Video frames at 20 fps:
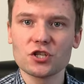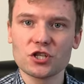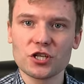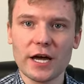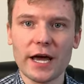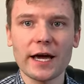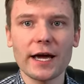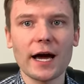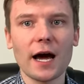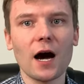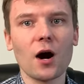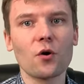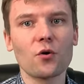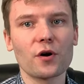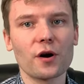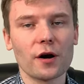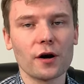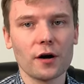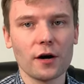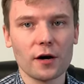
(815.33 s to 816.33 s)
check
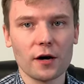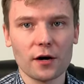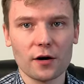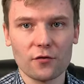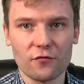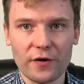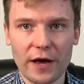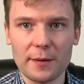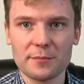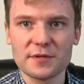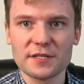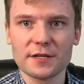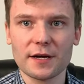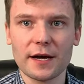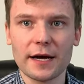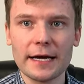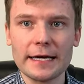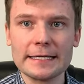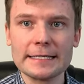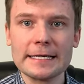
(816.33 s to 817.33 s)
our uh,
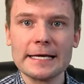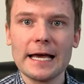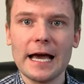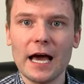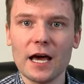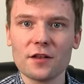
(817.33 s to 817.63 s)
website